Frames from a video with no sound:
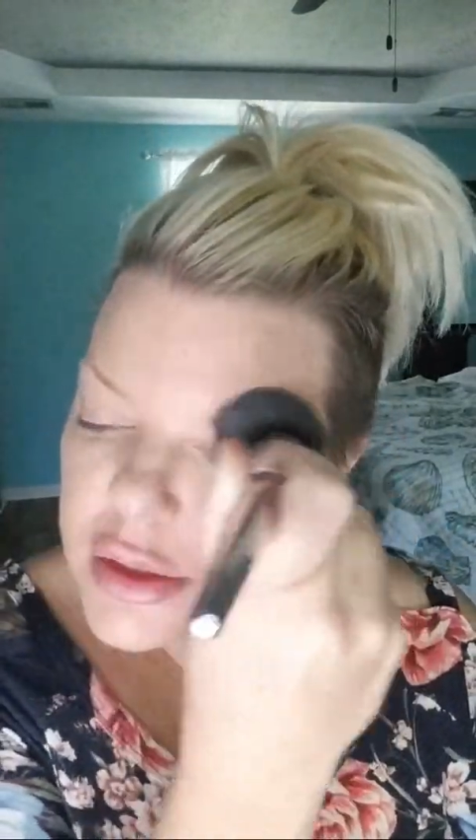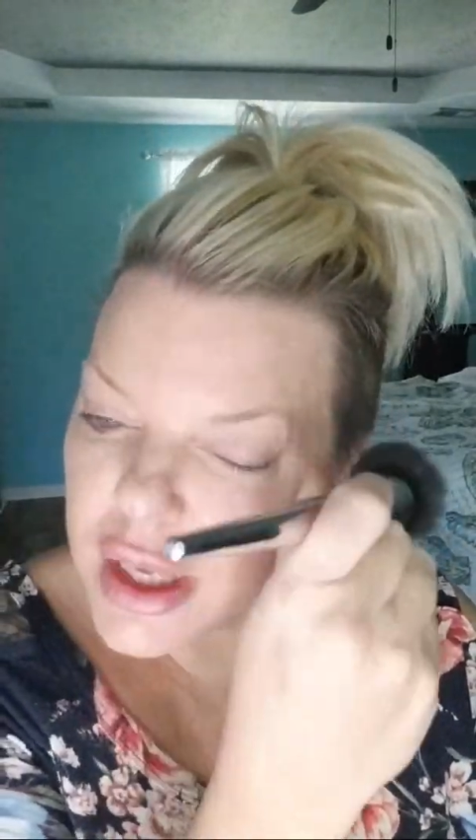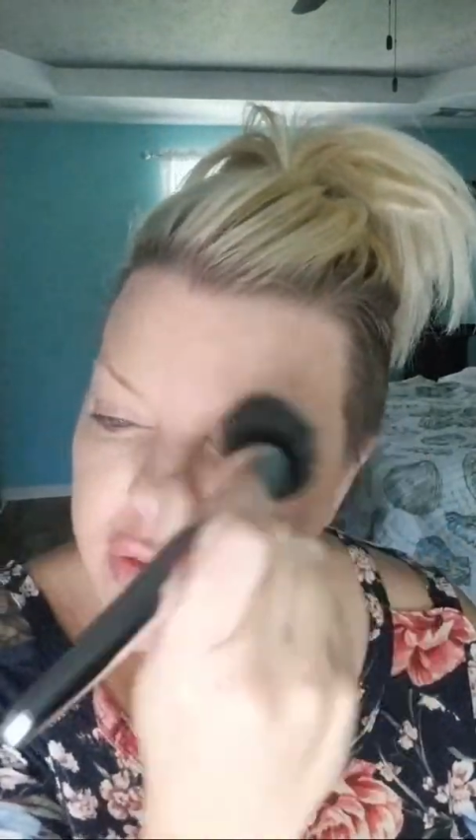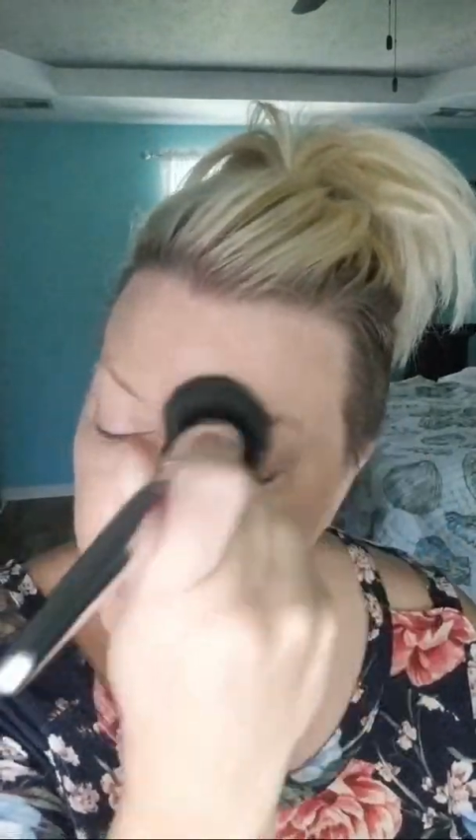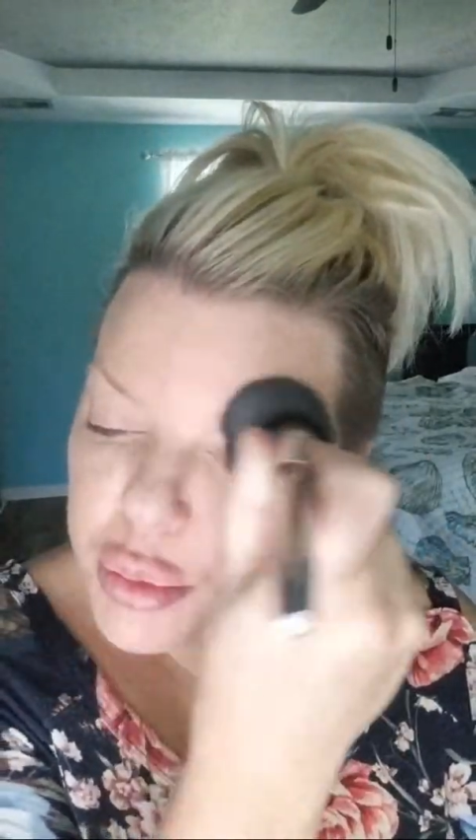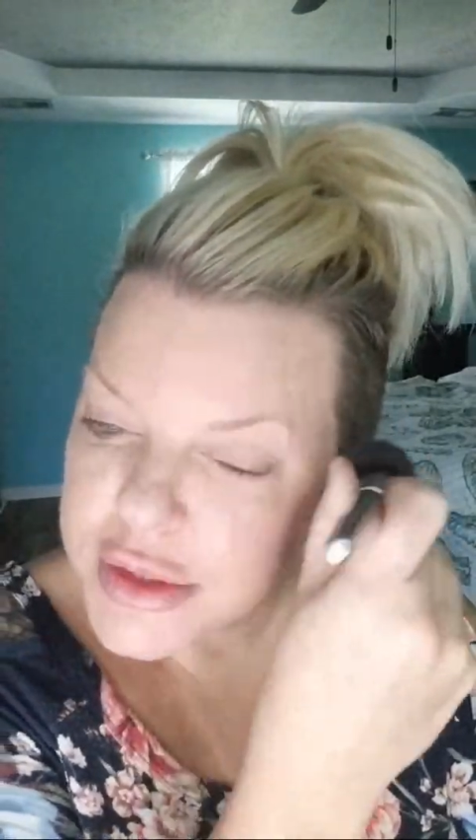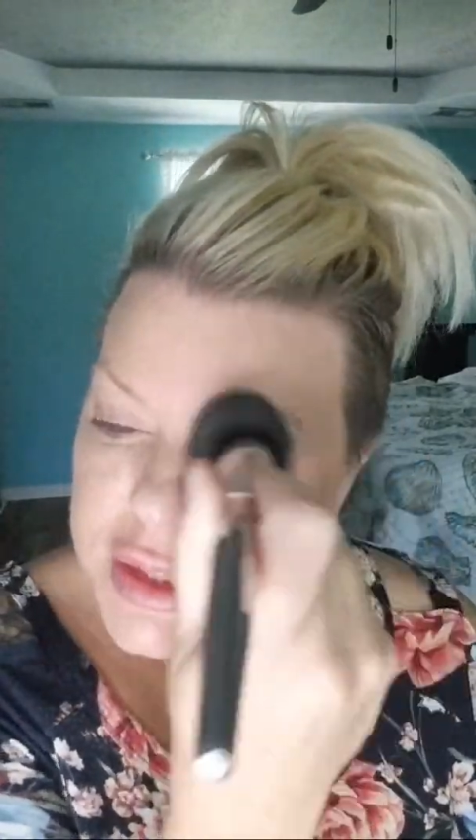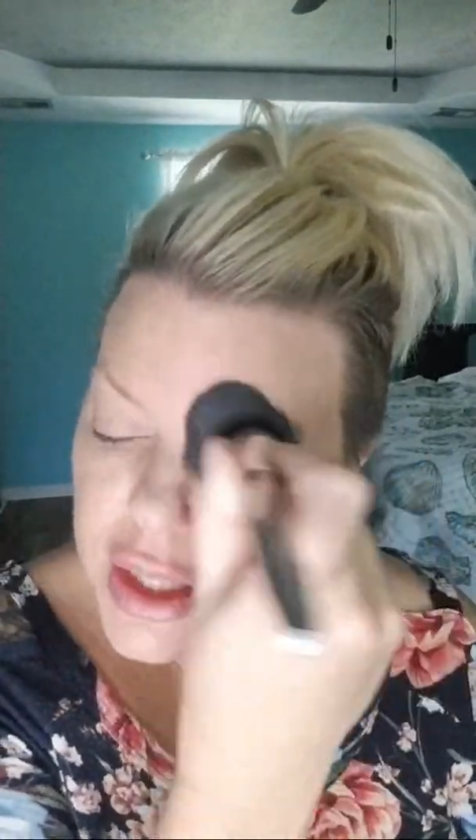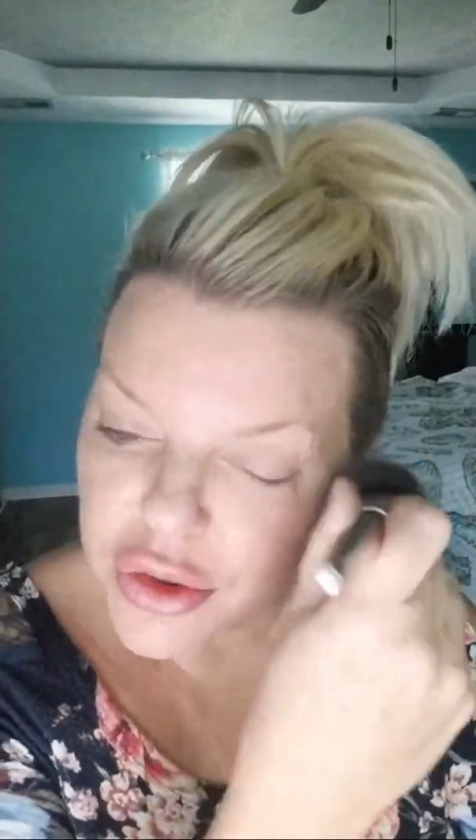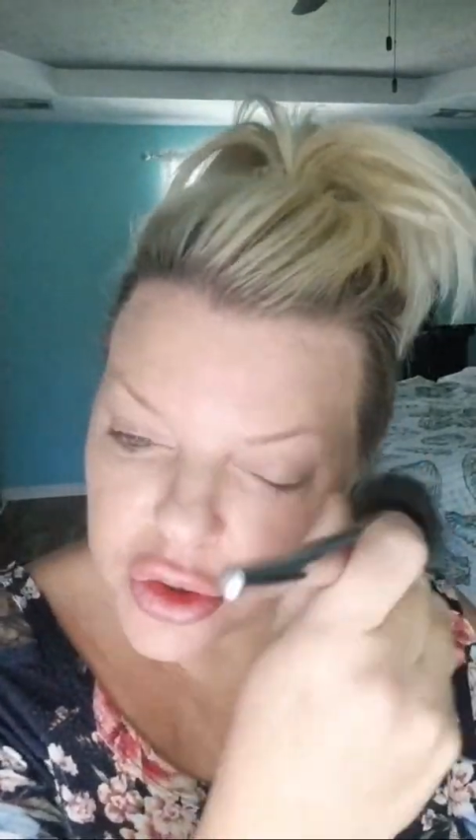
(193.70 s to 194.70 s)
Kind of a put
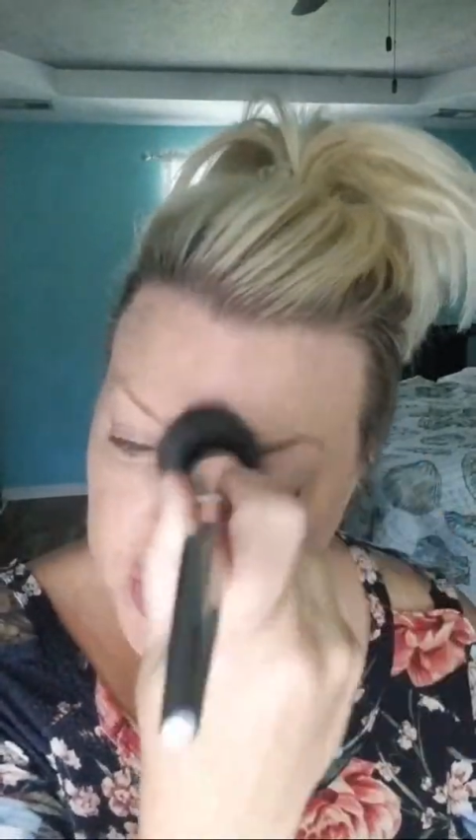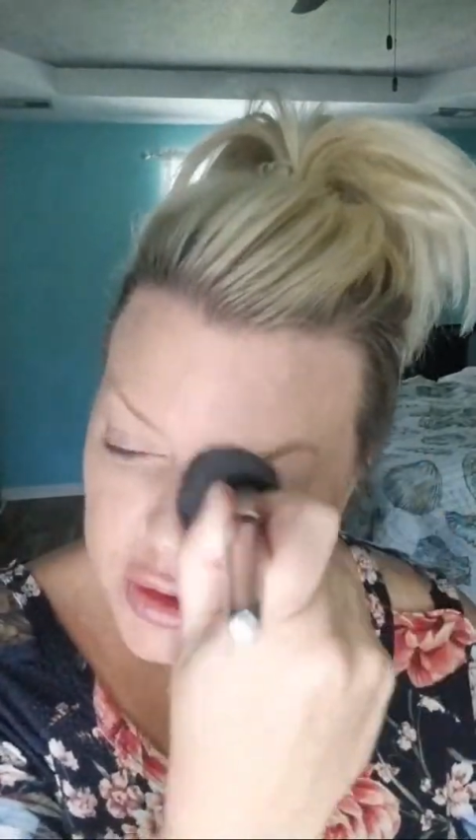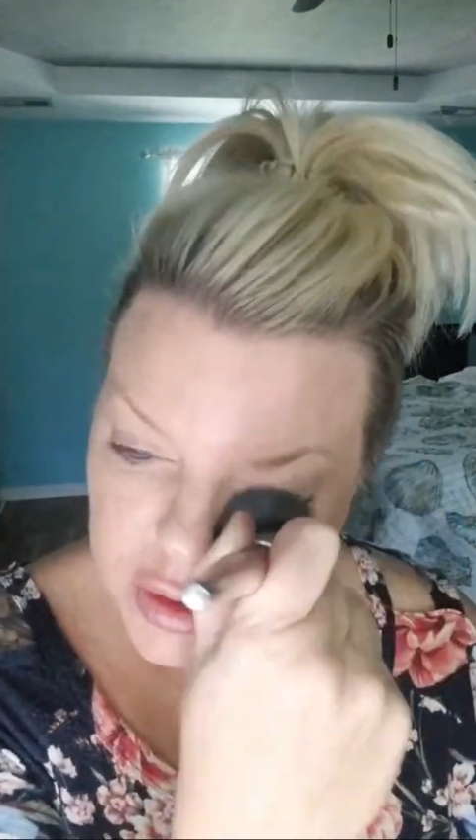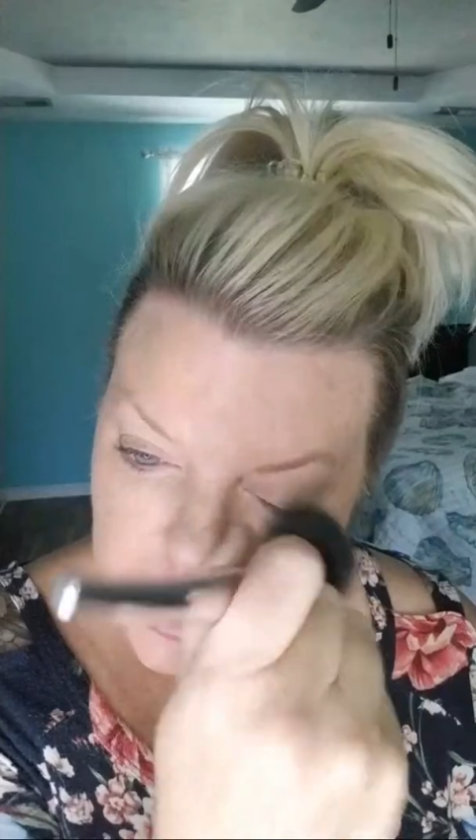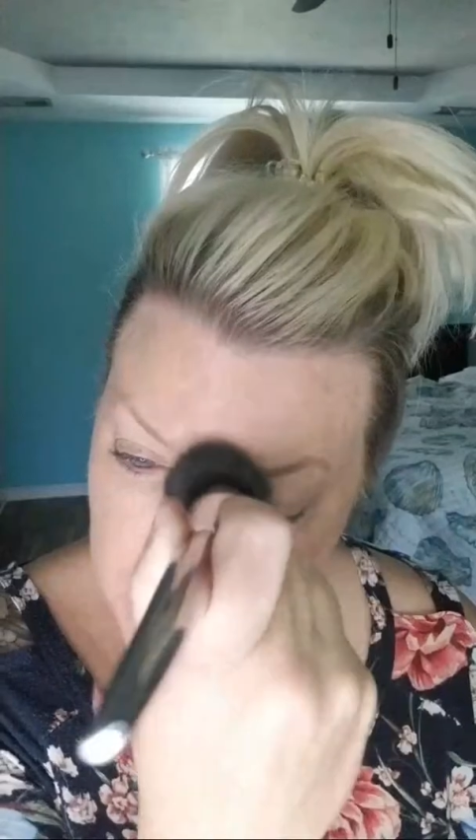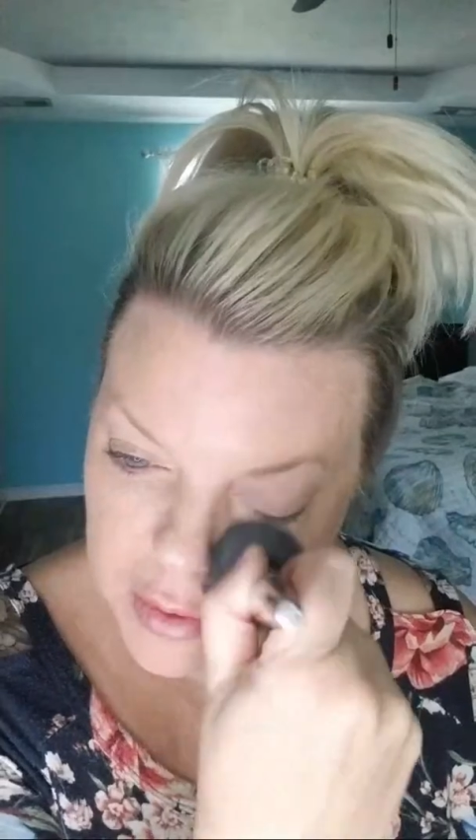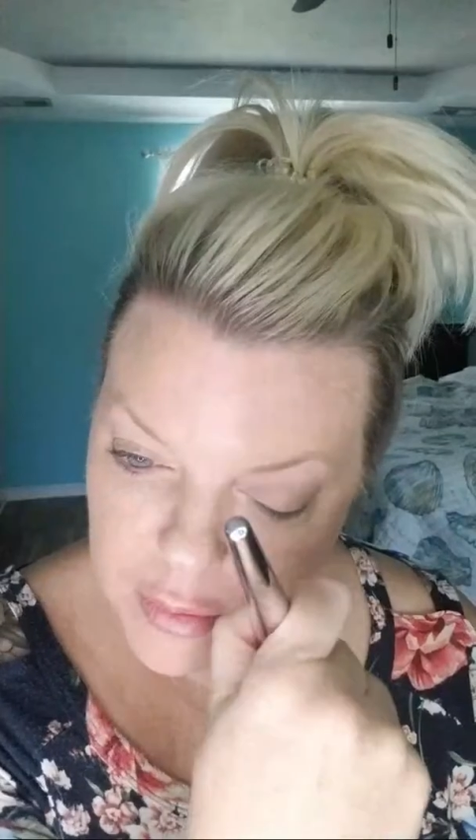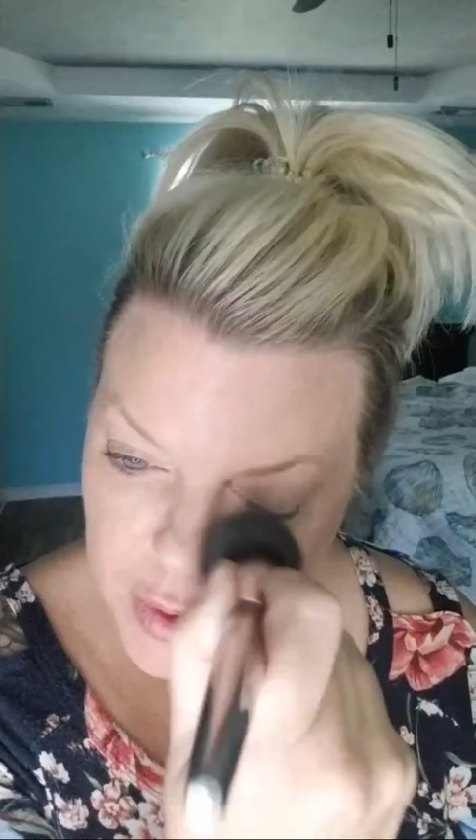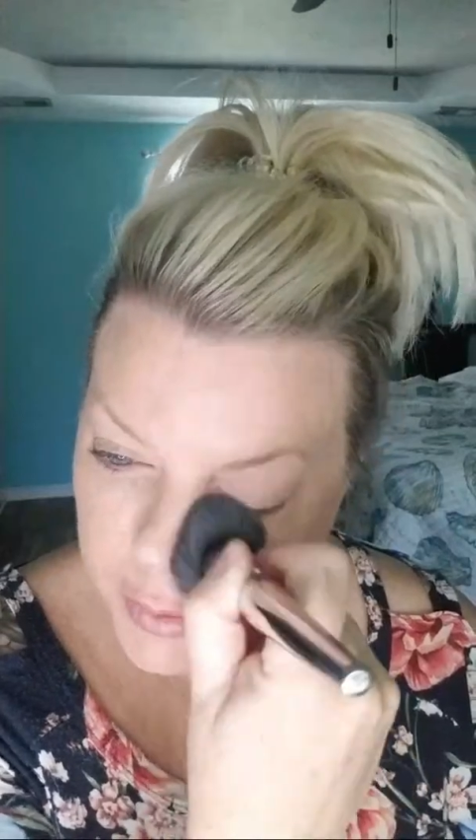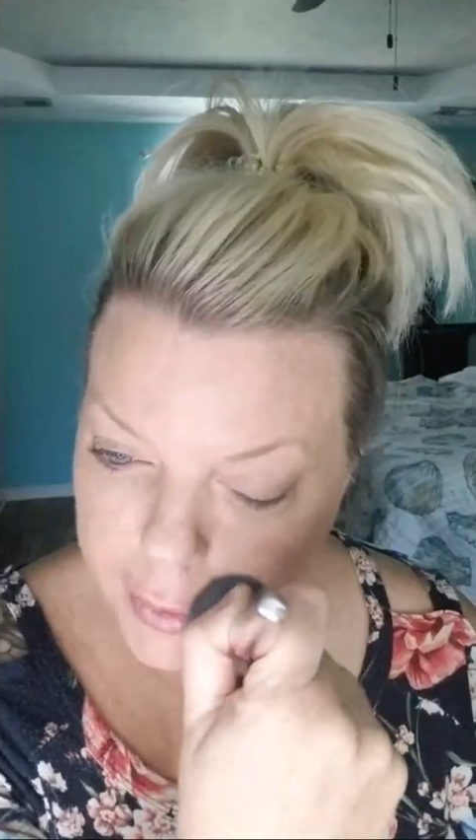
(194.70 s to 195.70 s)
together look,
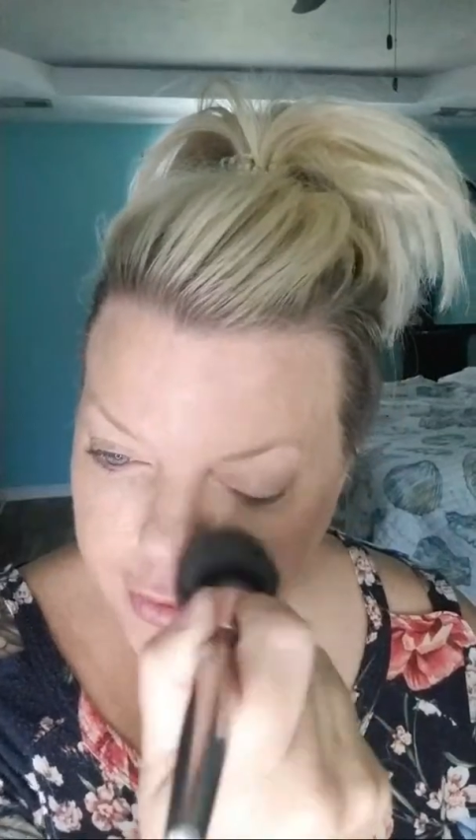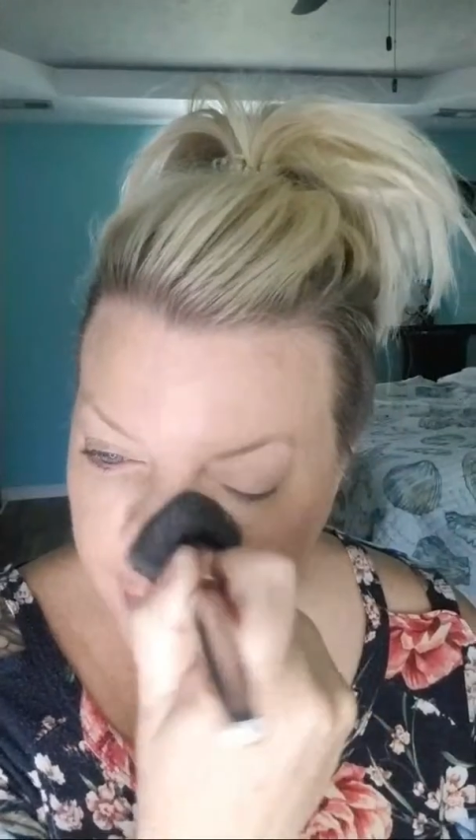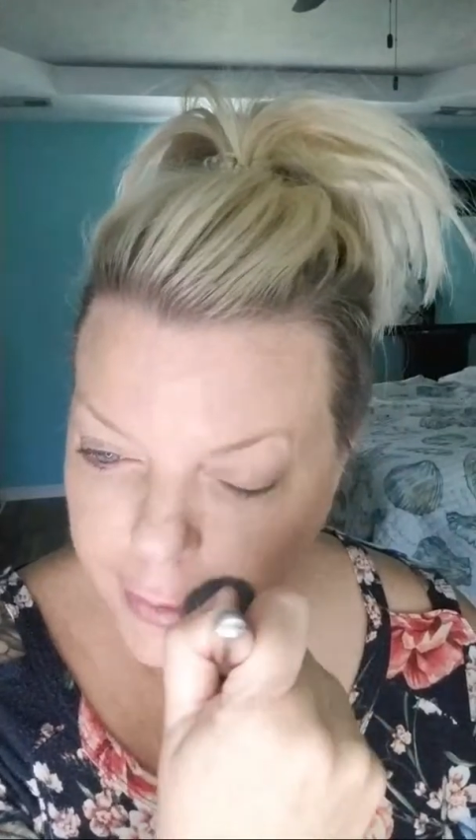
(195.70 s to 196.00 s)
but we're just going